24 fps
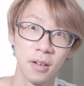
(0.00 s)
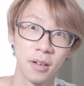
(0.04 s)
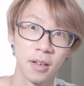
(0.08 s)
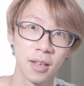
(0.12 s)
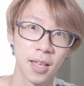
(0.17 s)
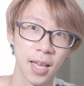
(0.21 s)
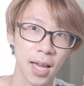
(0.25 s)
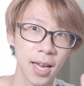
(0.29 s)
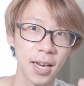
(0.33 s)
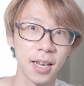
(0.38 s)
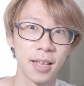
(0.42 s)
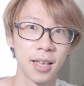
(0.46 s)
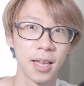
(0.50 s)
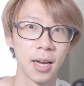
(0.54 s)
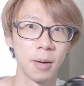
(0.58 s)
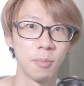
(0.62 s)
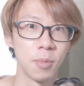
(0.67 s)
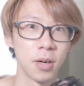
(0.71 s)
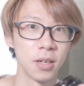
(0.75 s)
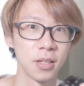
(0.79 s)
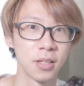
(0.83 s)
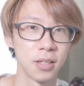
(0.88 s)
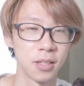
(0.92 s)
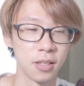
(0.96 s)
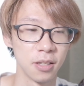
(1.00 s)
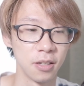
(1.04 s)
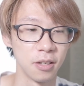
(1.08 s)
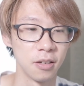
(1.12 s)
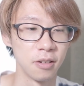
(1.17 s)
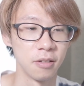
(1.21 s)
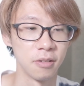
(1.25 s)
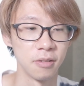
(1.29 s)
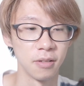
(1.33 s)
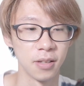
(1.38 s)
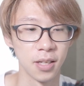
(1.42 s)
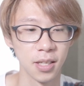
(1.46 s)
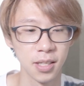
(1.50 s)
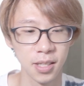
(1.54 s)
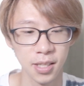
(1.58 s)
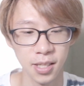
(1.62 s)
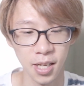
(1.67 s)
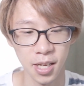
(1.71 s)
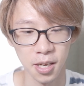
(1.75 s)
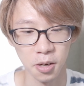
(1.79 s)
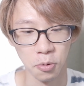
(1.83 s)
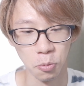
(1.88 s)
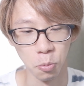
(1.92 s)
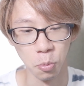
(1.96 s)
Canon cameras. So that's
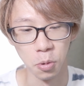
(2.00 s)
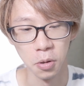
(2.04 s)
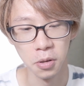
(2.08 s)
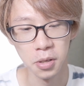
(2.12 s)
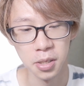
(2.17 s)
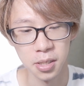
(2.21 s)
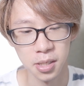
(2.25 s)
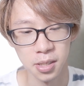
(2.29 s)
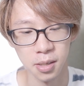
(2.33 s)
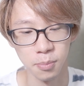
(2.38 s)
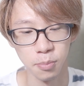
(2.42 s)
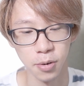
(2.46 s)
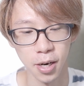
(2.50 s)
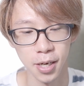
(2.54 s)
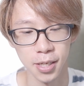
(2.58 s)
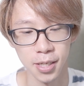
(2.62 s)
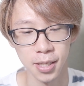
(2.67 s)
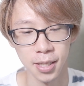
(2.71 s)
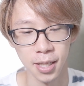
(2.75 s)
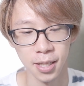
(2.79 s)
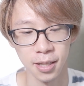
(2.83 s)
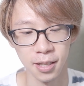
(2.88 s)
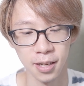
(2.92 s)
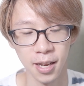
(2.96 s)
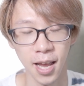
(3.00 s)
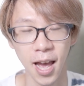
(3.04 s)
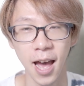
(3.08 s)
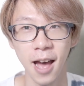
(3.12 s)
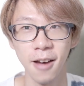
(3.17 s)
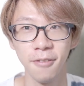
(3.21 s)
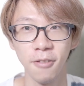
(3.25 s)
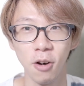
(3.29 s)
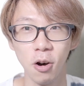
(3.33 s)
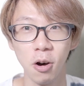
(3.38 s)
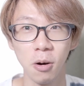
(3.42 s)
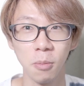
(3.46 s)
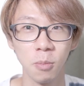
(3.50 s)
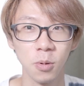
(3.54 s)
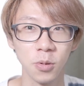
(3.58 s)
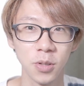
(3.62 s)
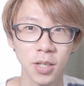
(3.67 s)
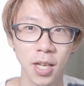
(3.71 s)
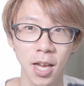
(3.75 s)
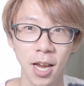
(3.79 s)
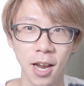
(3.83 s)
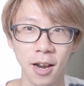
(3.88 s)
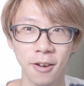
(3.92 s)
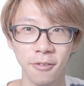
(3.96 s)
like really surprising that they have
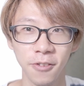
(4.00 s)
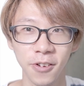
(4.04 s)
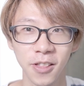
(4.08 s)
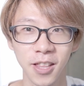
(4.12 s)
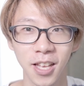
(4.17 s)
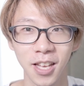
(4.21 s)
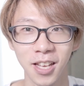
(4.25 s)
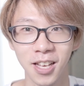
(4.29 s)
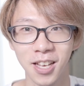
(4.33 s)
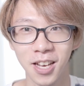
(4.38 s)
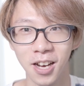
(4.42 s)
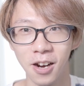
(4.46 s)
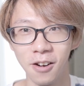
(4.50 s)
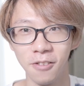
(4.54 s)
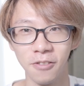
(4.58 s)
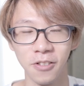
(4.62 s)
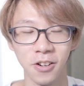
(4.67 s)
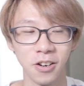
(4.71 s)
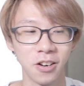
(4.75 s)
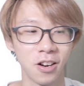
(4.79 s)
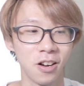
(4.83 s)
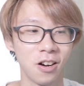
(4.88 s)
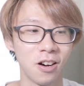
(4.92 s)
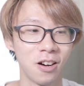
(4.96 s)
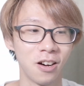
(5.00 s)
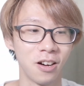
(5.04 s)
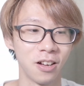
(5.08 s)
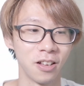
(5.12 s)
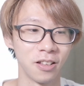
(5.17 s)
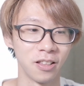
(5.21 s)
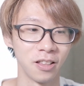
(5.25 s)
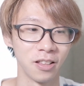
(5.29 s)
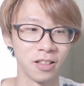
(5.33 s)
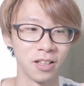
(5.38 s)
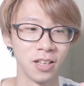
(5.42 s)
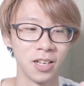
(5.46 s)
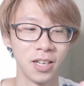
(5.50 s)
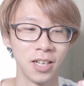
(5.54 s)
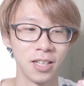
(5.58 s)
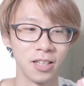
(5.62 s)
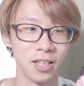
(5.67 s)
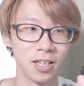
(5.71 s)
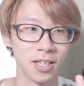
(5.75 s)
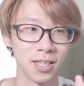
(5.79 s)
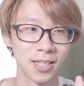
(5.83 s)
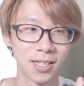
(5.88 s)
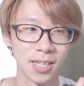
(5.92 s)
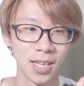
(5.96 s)
almost everything covered on
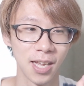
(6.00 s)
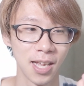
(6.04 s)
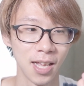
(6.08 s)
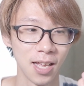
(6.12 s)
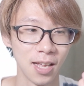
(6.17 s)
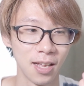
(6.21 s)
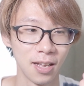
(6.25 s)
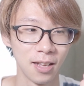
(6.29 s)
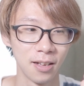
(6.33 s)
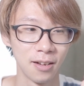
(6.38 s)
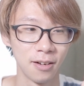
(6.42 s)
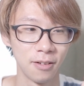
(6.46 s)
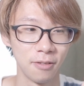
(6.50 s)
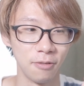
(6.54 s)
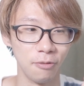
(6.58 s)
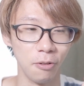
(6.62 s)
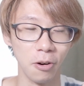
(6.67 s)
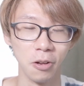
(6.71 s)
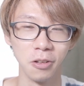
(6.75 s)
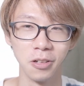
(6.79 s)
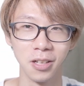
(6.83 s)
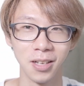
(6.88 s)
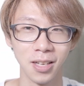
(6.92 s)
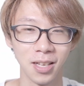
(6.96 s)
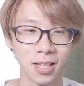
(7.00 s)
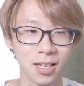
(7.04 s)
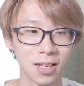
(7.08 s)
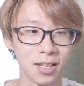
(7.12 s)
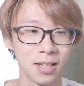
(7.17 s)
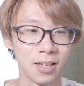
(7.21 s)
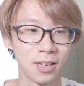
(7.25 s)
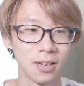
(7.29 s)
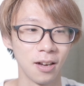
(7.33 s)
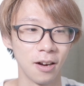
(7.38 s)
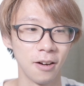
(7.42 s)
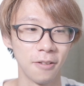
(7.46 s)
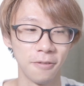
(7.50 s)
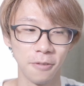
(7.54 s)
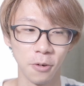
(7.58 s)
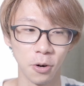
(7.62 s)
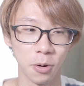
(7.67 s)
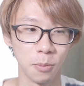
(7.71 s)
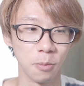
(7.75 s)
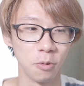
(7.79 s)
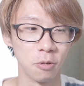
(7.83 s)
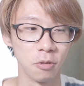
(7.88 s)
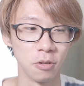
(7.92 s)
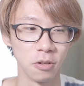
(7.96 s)
this really
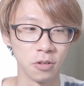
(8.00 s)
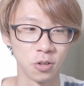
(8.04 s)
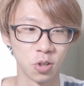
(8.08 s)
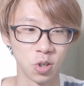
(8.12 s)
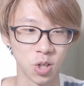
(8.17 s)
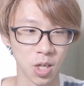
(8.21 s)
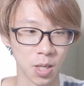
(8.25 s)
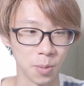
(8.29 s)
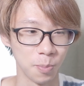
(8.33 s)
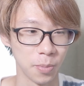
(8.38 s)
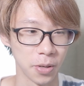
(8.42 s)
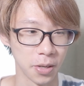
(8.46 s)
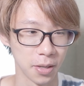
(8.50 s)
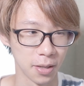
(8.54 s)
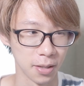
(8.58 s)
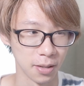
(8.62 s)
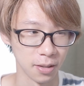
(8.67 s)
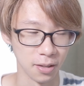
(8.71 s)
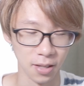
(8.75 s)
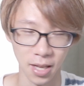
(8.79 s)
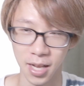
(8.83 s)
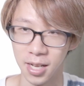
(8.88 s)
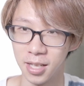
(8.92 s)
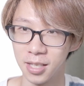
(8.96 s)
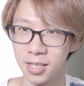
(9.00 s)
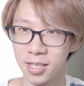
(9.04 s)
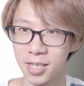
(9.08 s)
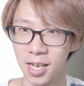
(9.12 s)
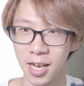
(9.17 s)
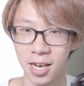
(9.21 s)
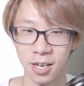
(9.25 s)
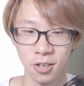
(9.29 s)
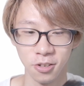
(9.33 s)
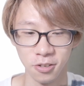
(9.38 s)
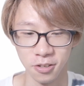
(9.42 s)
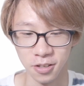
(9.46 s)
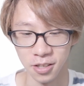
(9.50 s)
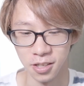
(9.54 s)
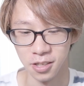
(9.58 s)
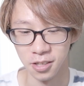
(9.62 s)
affordable, cheap lens actually.